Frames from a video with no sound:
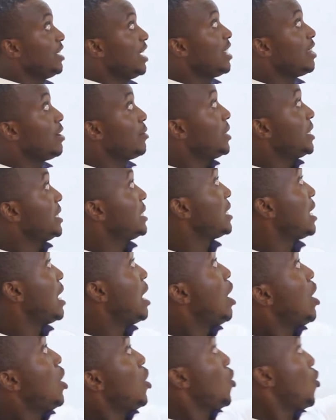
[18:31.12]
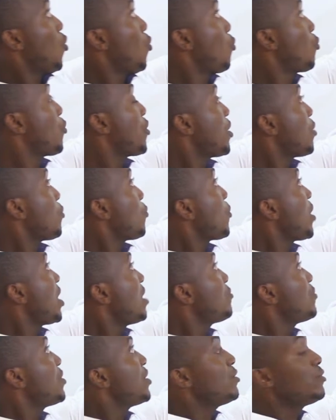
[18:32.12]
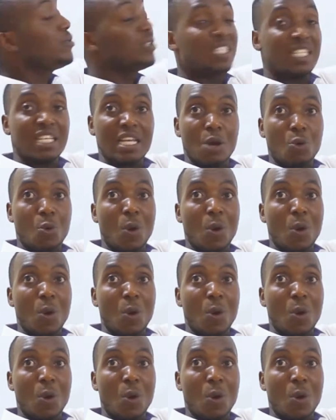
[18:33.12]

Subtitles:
In other words, when we used